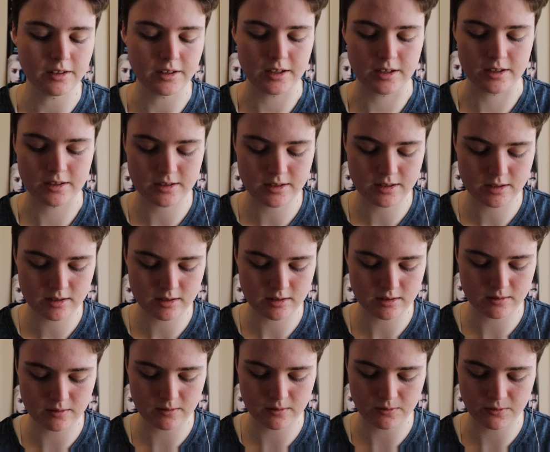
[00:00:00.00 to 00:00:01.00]
it's
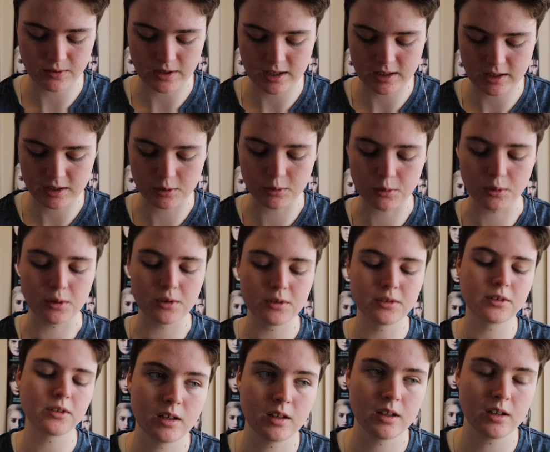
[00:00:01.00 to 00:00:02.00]
fairly good.
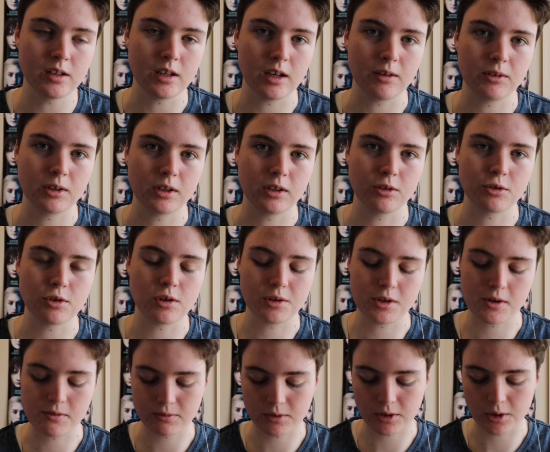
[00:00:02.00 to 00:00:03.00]
You have to control
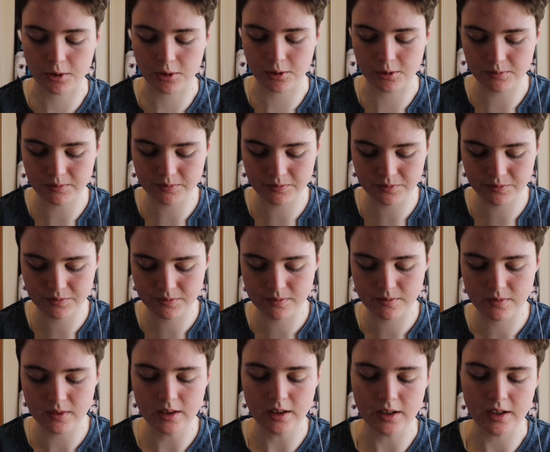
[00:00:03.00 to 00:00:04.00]
your flow,
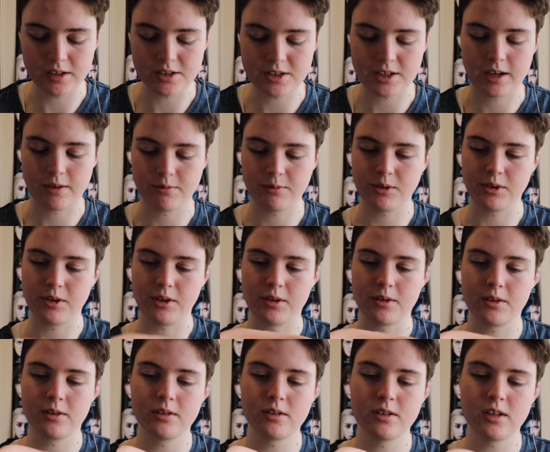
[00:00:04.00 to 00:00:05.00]
and you have to...
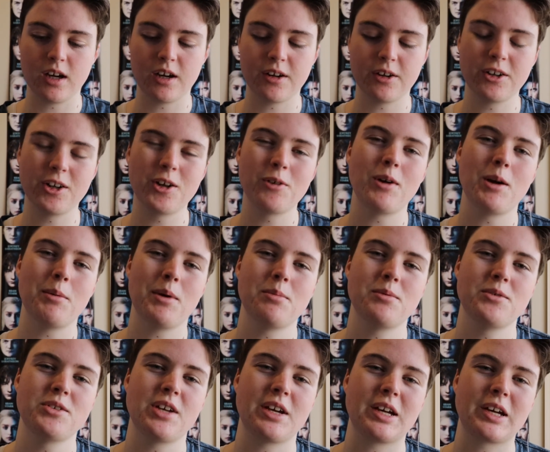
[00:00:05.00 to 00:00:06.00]
I don't know why
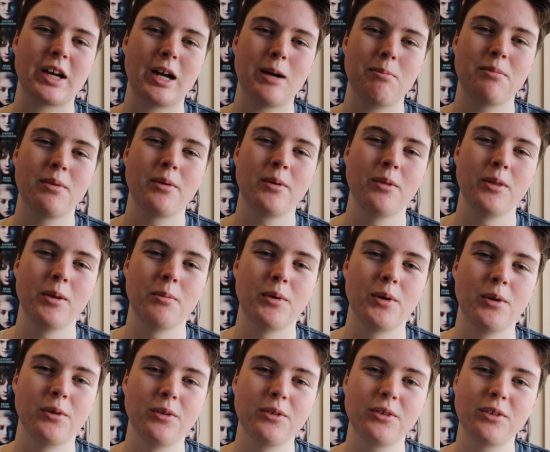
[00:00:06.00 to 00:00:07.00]
people say cup the
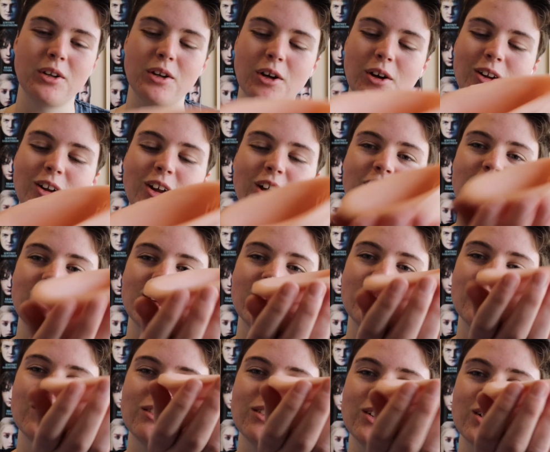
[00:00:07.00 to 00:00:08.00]
balls. You don't, like,
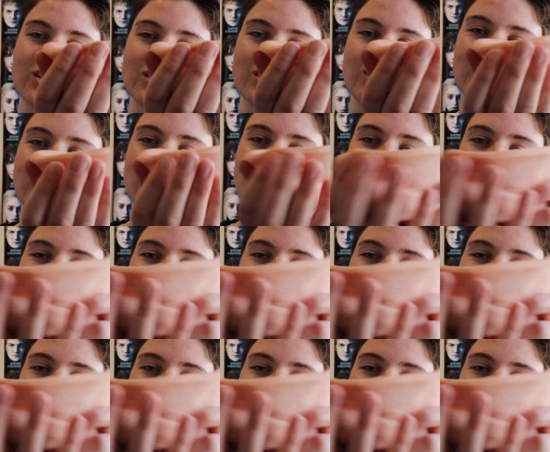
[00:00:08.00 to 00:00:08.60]
fucking...